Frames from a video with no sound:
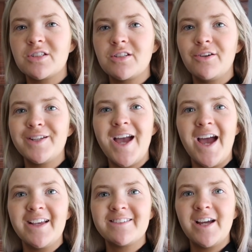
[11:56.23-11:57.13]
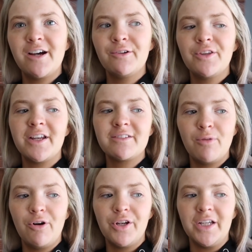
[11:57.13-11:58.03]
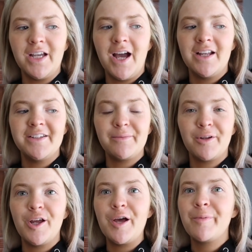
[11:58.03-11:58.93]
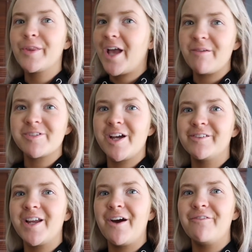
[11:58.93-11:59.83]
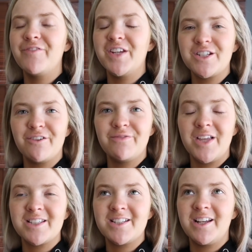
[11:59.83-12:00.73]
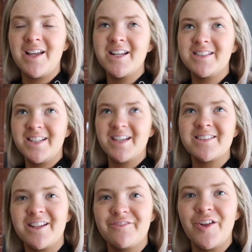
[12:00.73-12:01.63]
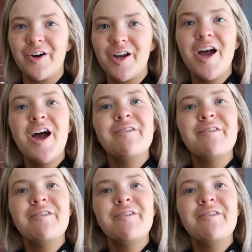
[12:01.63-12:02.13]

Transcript: So yeah, it's now the next morning and I'm gonna put the camera down now and finish off editing yesterday's vlog.